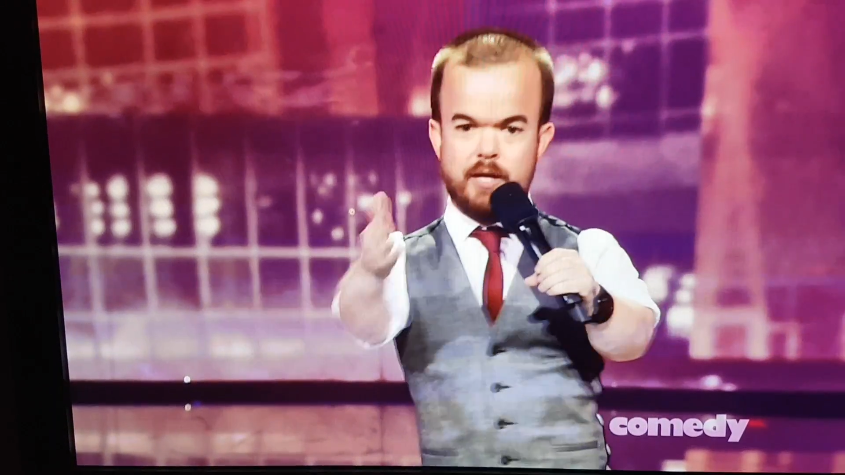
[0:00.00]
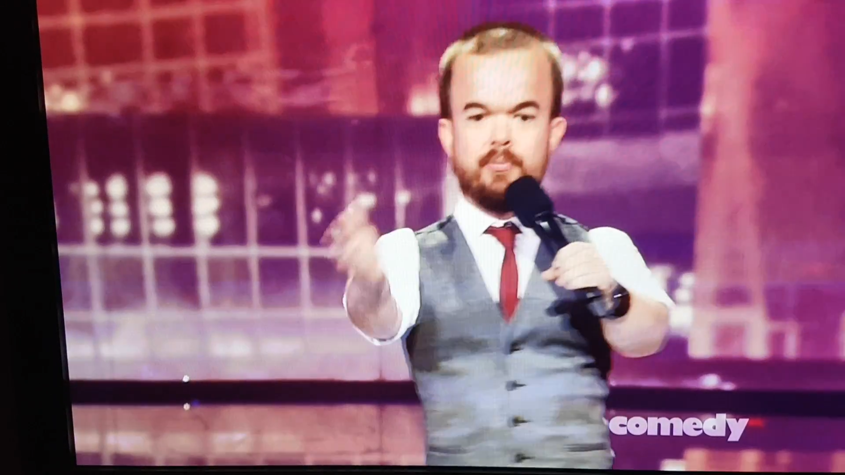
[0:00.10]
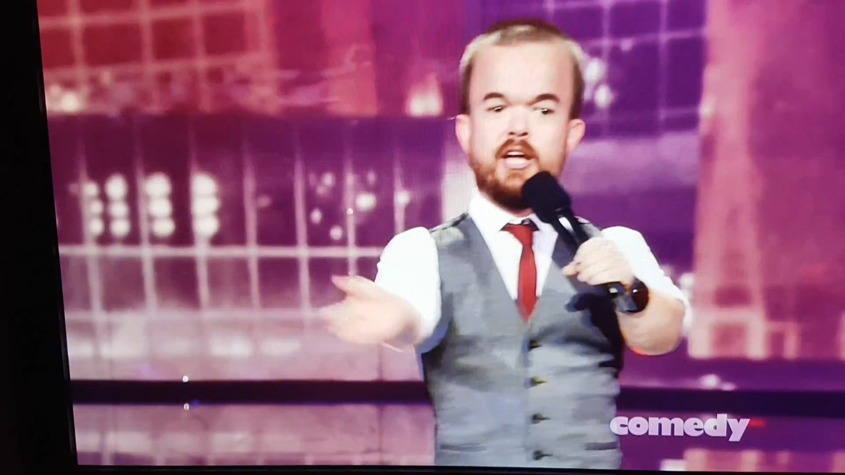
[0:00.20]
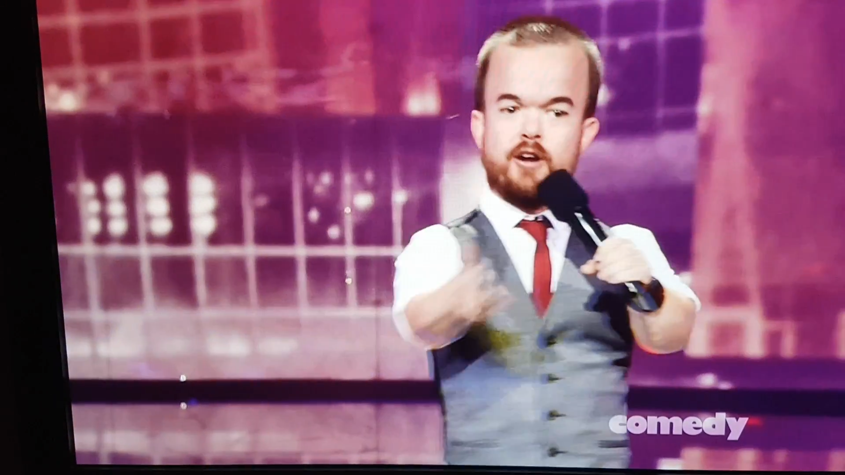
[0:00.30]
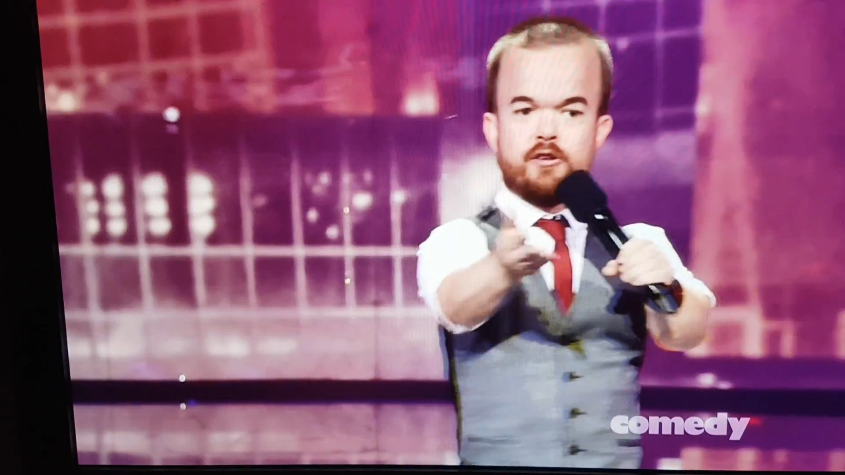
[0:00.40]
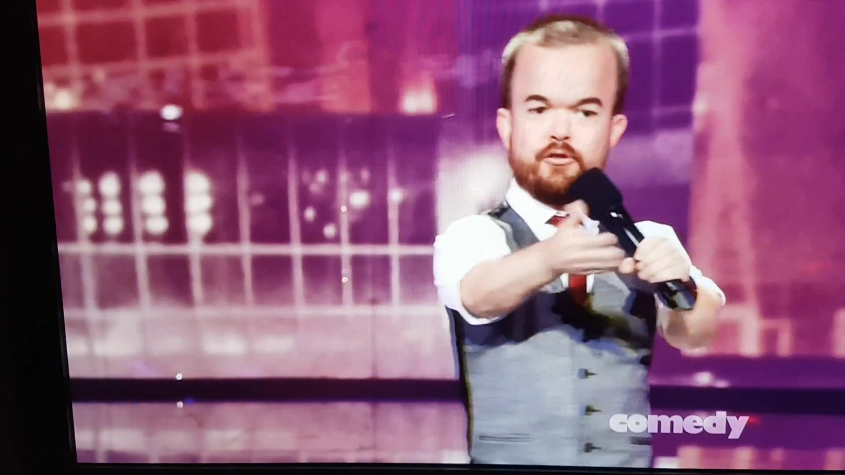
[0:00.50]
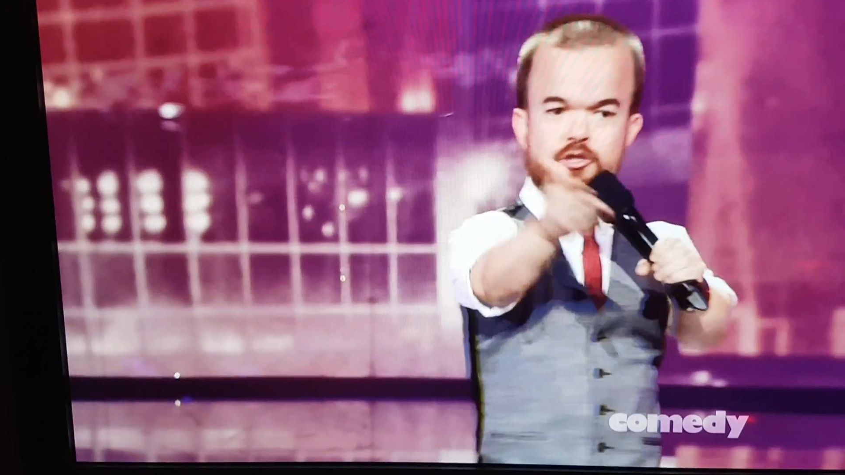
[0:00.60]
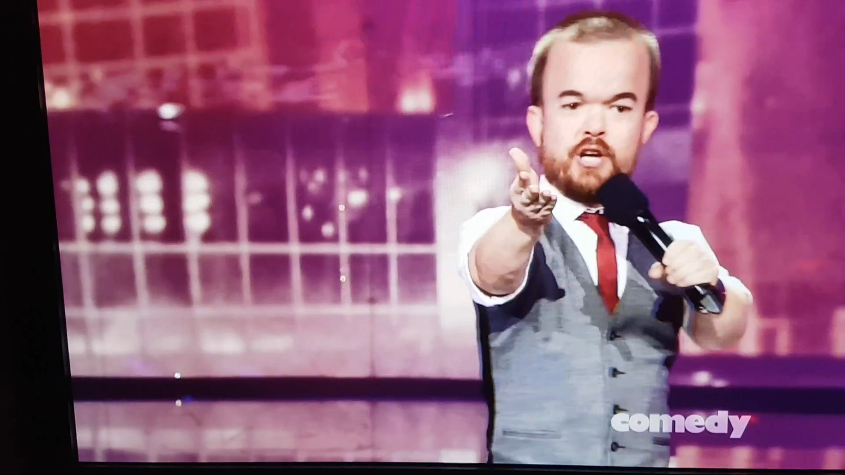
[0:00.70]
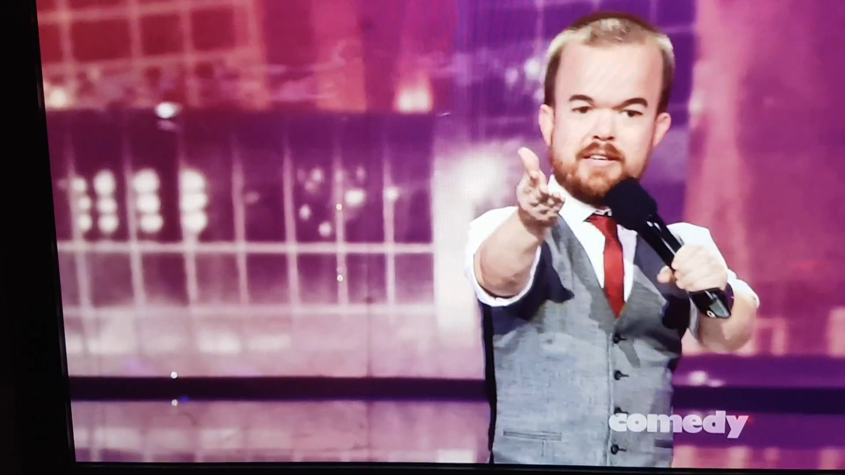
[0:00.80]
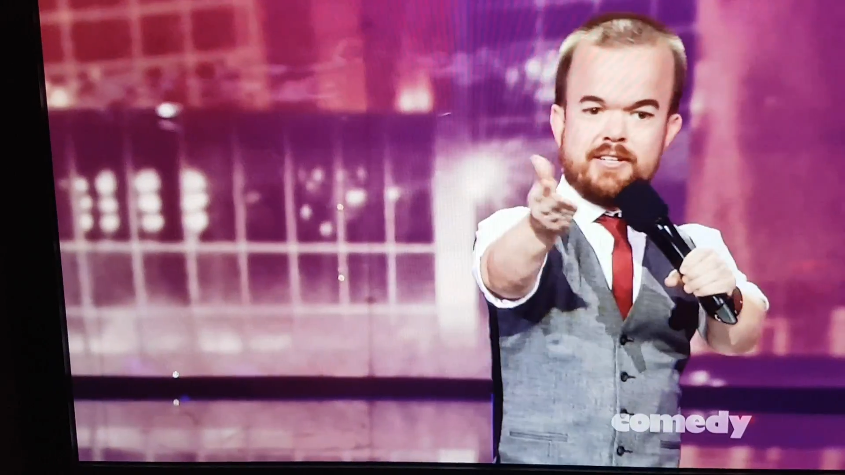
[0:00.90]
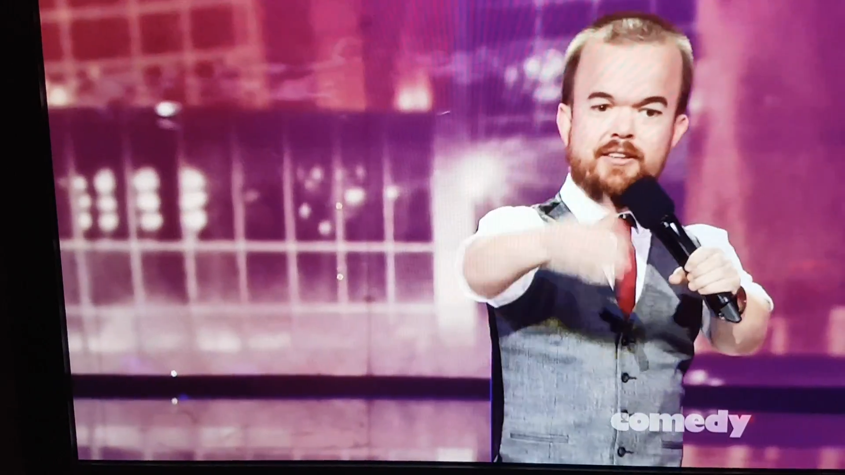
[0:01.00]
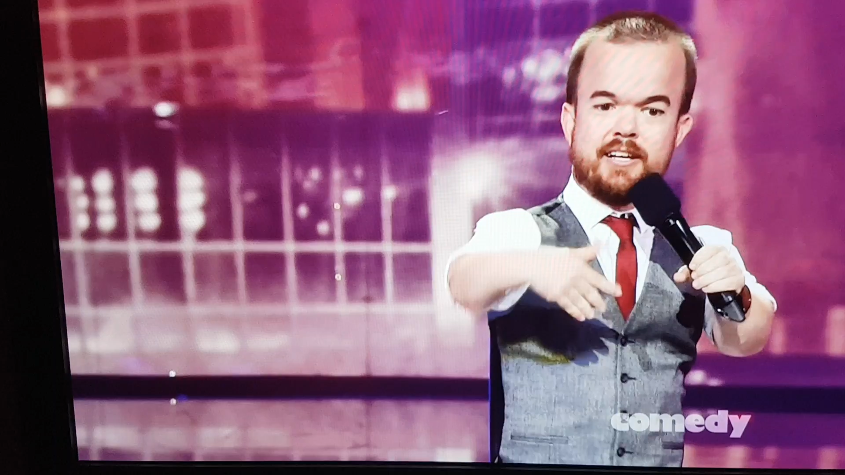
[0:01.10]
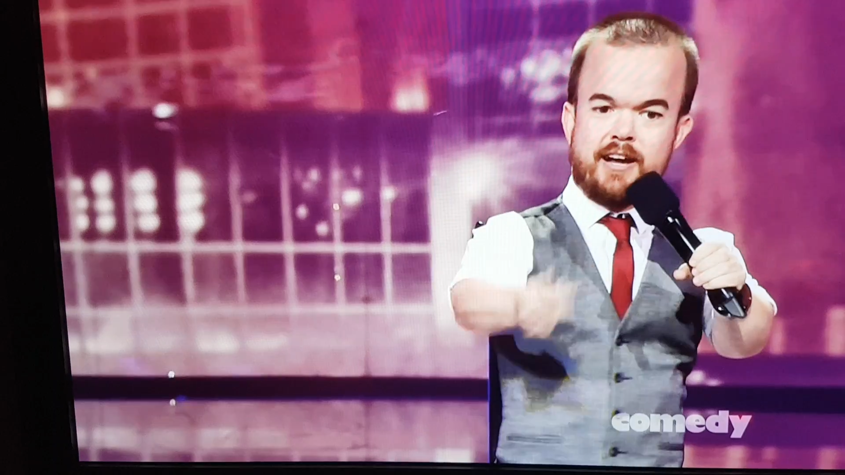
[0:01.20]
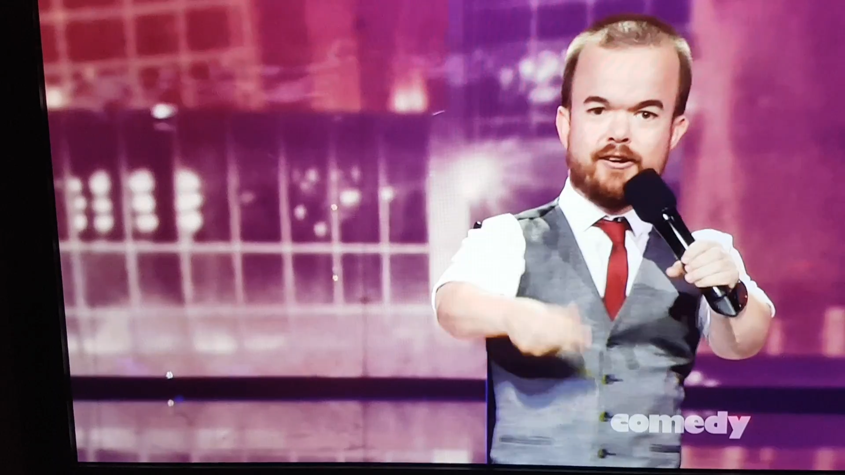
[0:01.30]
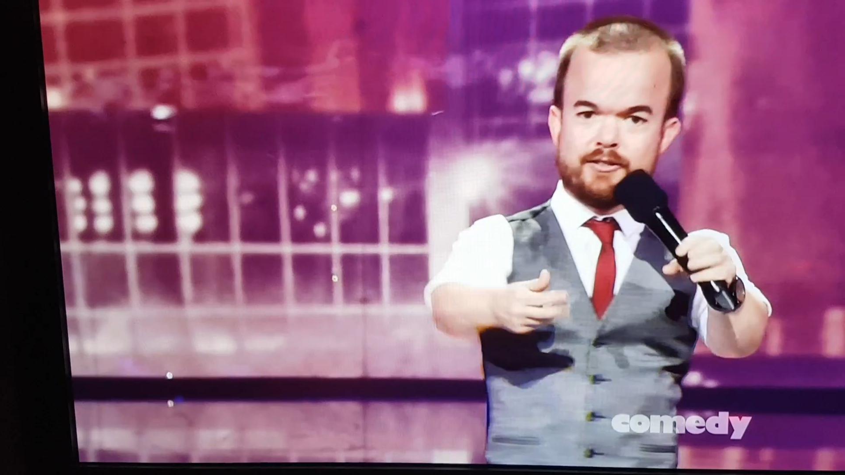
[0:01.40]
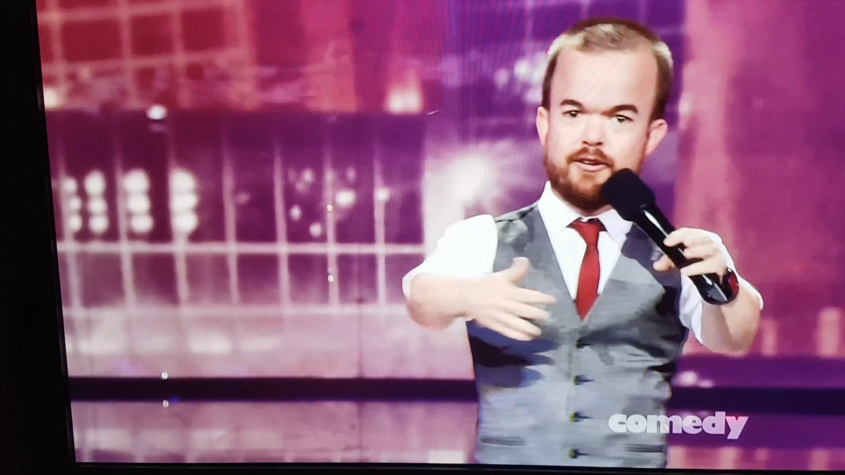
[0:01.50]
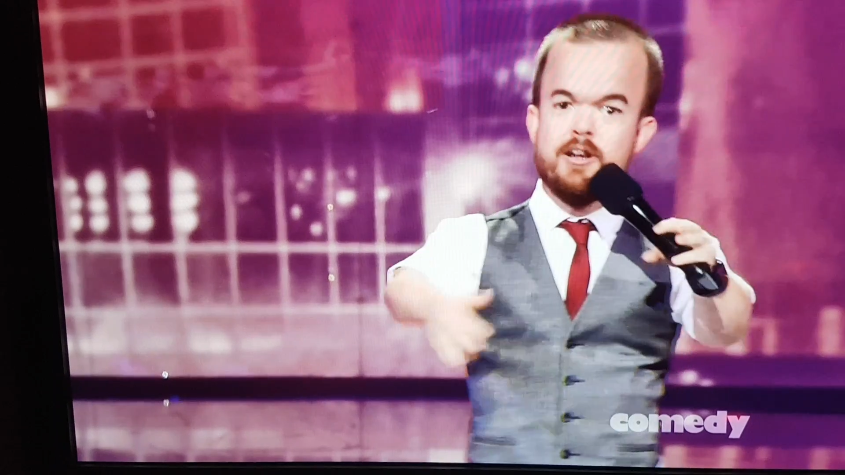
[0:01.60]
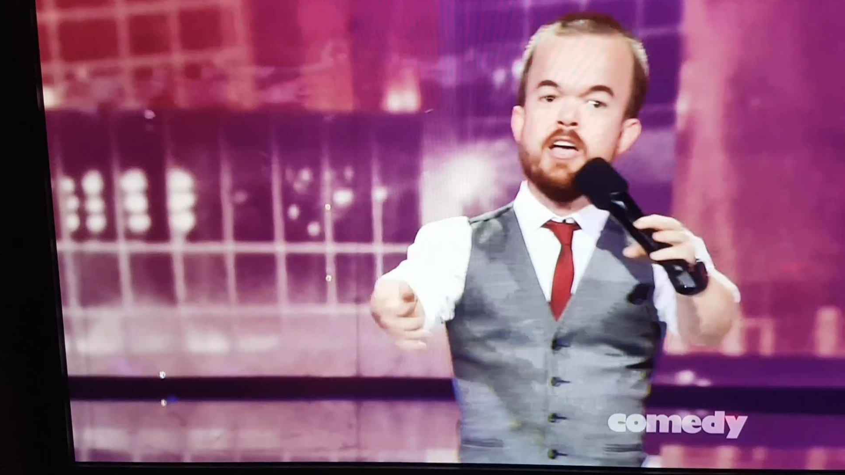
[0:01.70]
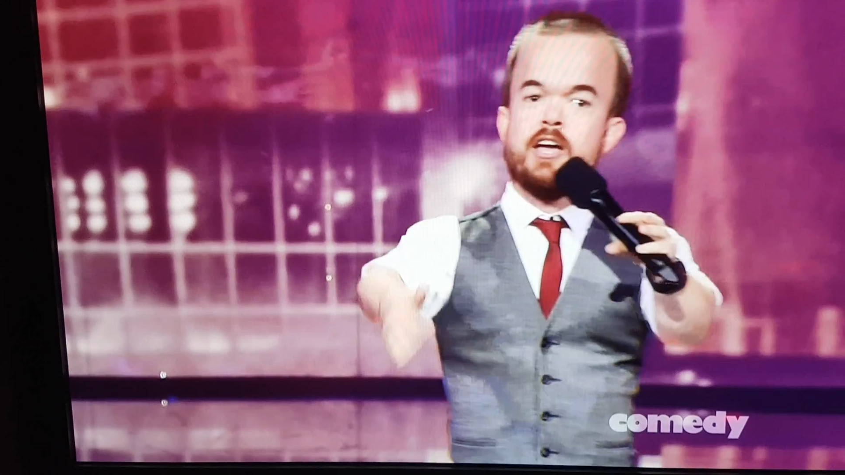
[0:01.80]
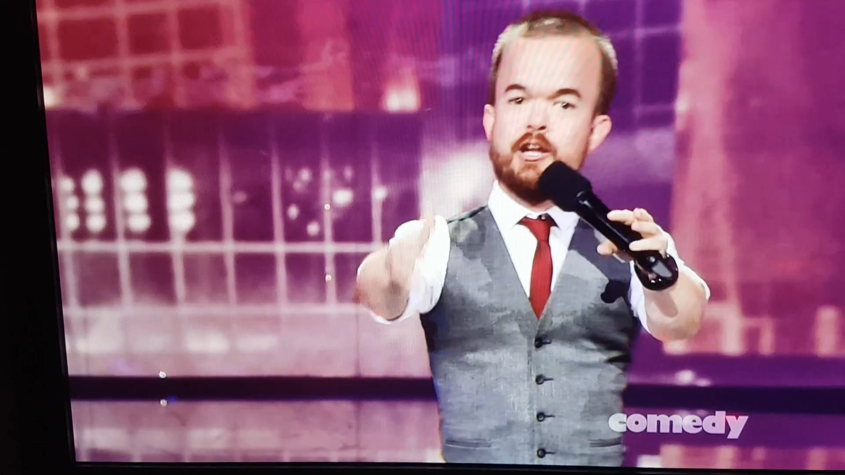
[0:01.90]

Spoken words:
He played Uncle Jesse, the character.